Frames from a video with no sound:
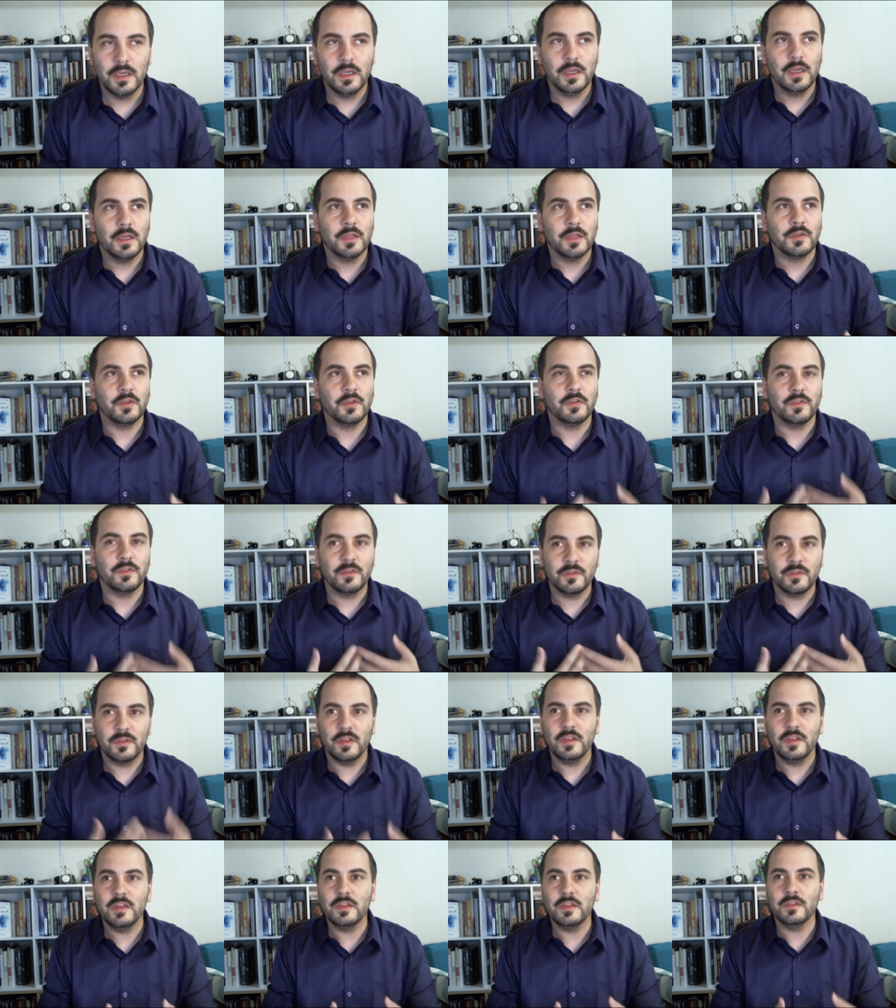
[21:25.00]
to
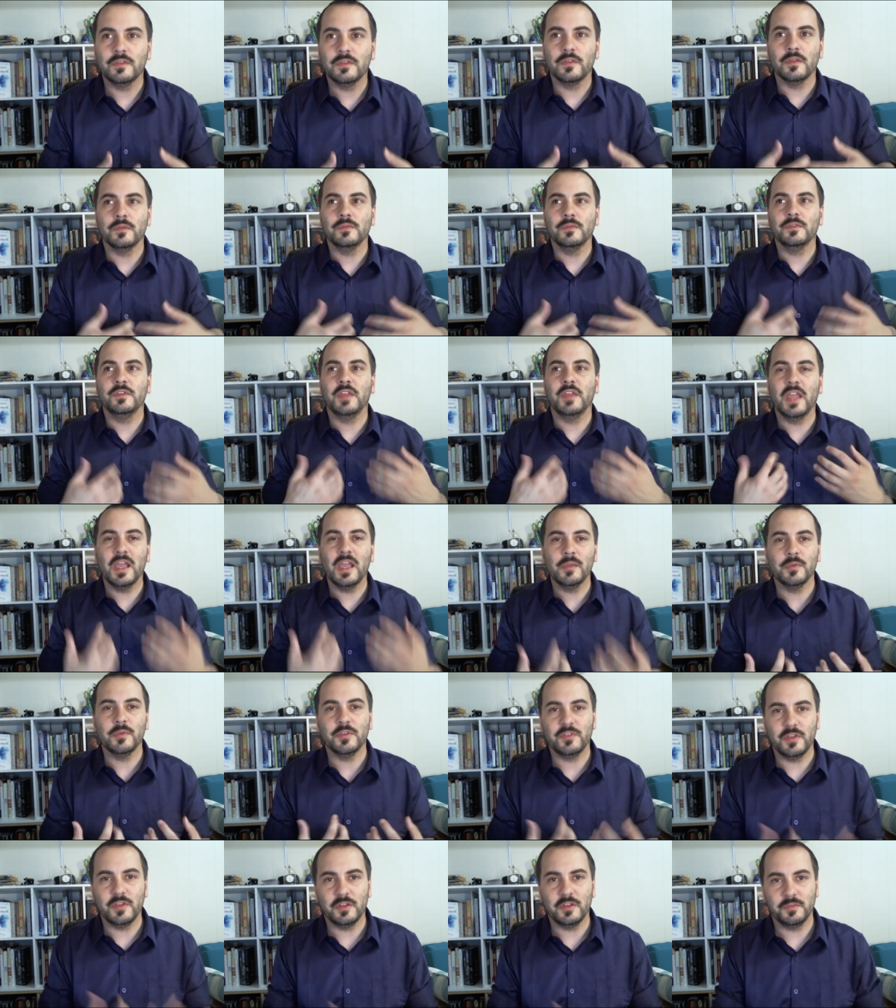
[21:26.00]
see the
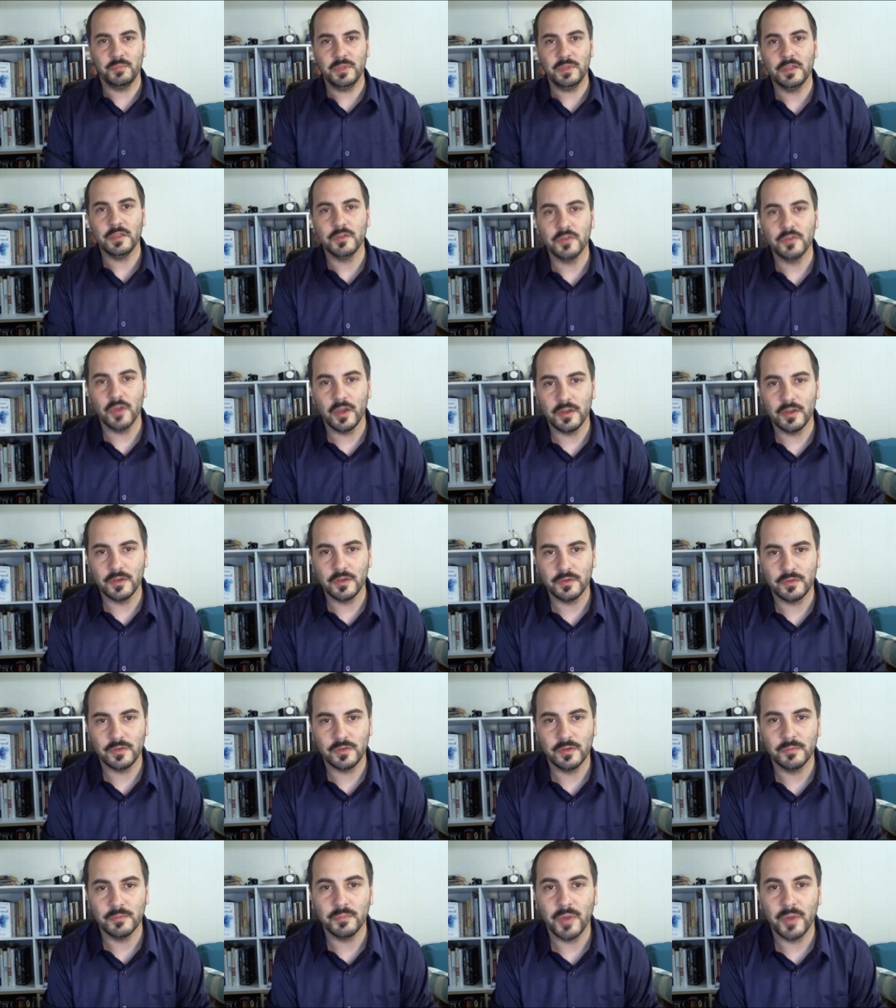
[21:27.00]
damage that's being done to
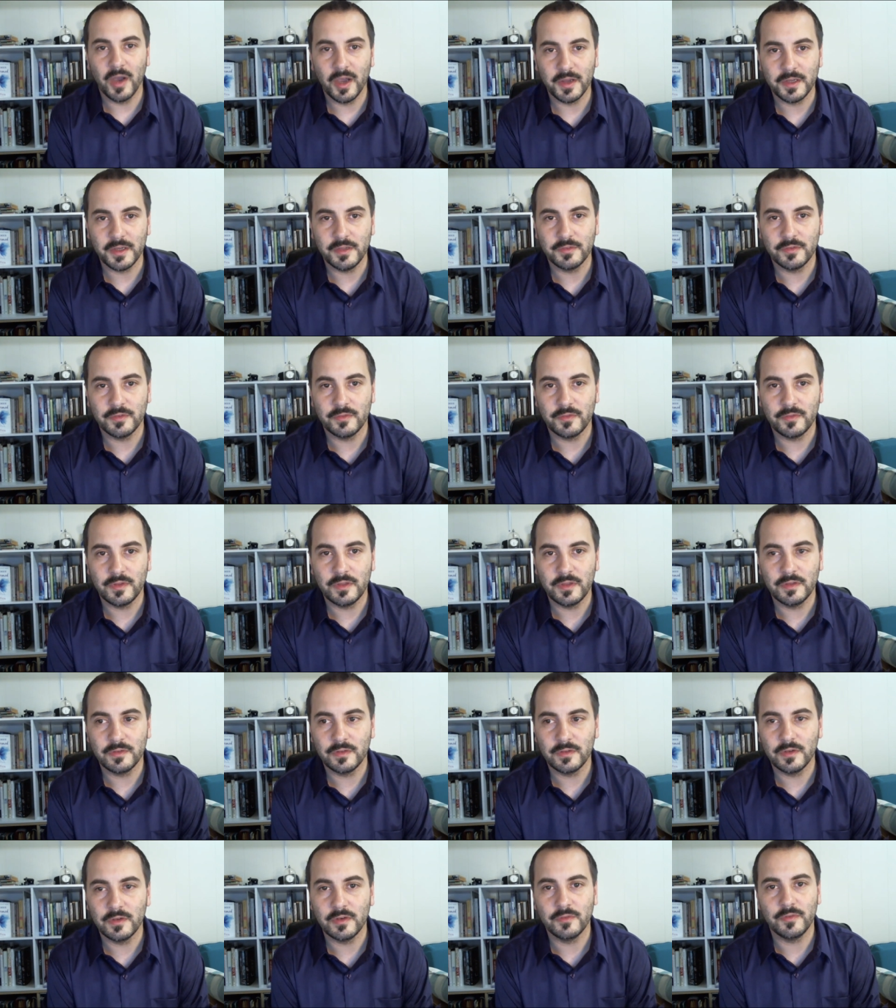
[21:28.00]
the bodies of these
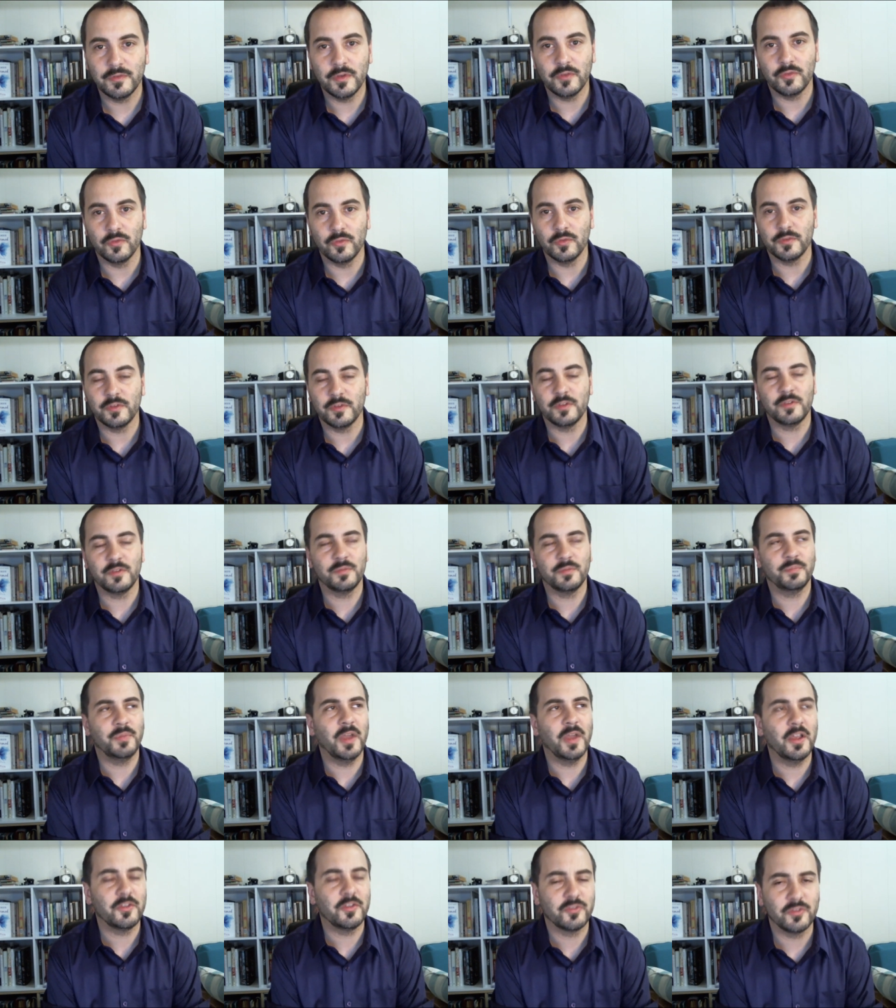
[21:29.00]
individuals,
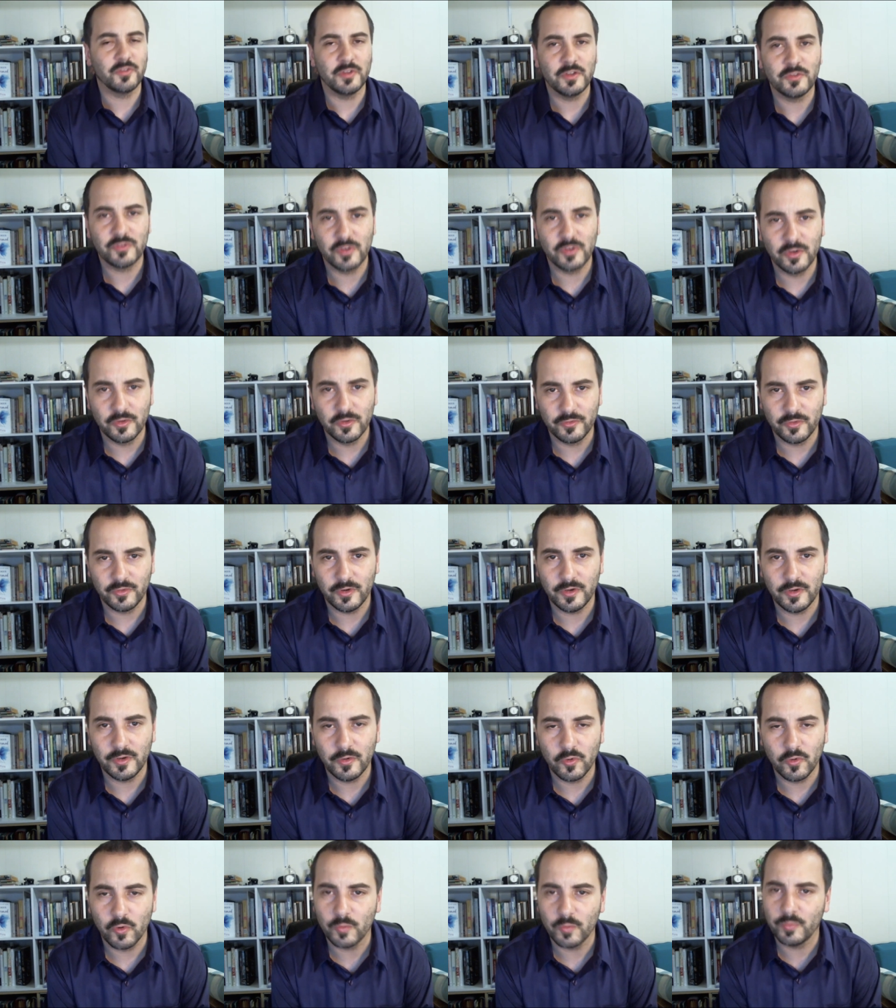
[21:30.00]
especially children
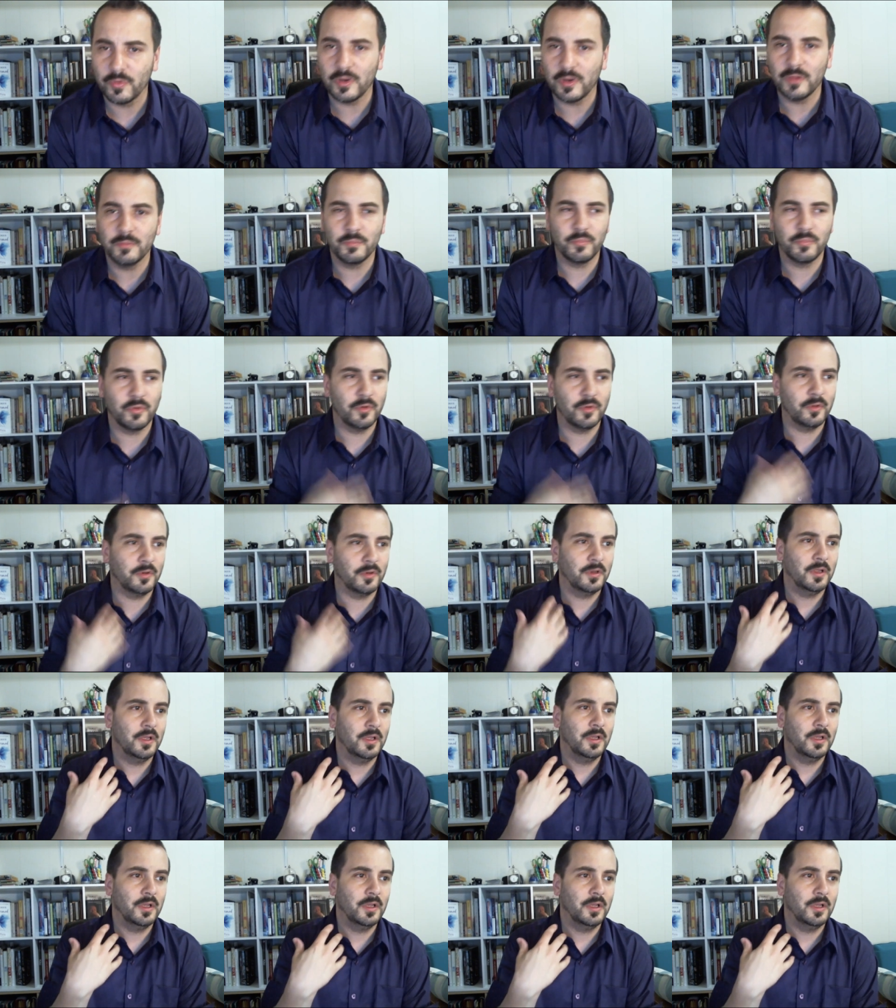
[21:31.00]
who are being put